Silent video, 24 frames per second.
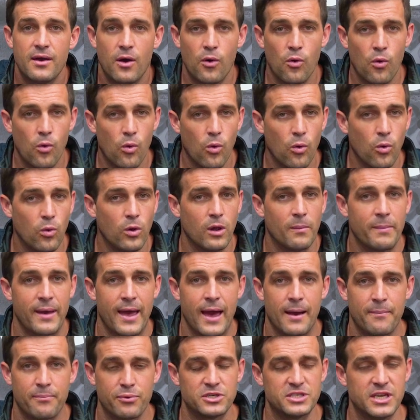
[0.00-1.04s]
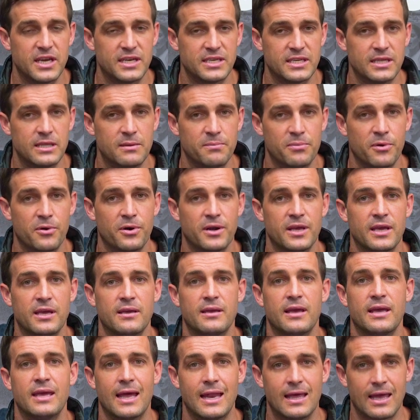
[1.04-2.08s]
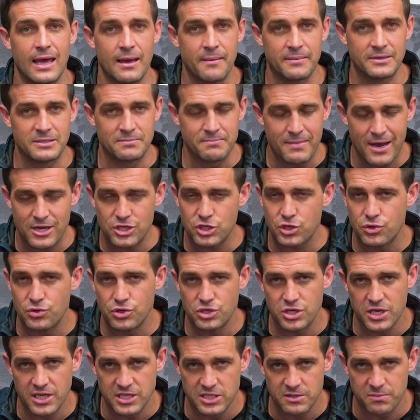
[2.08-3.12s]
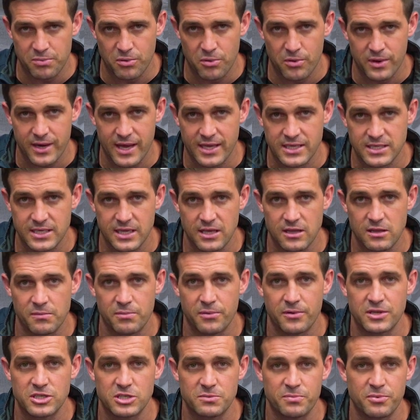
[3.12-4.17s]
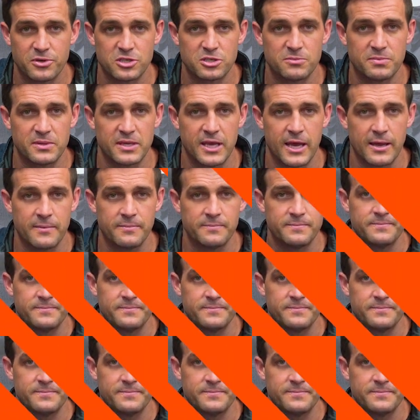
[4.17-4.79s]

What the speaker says: all about protecting the body, getting as much cushioning and support underneath your body as you possibly can.